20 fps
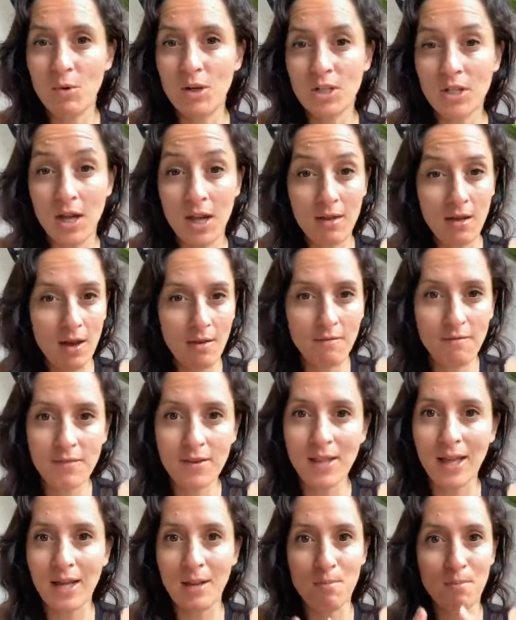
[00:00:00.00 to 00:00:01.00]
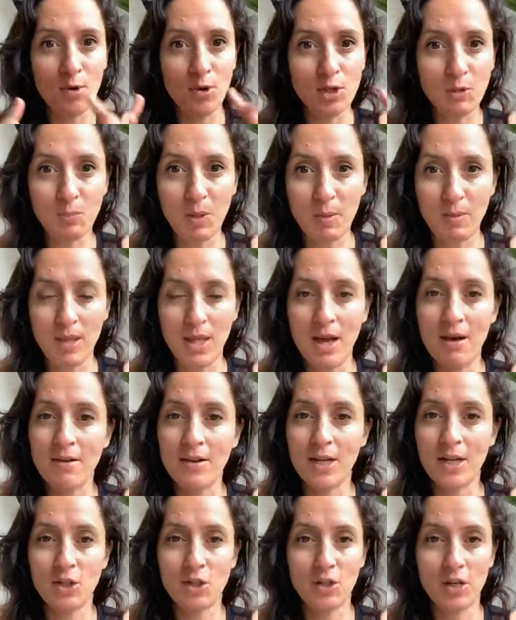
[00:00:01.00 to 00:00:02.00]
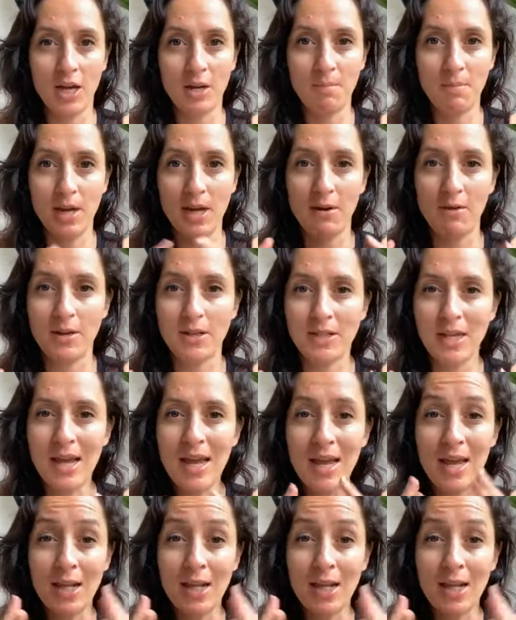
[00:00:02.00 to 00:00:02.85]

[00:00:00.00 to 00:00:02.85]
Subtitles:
which I feel like most people are, unless you had parents.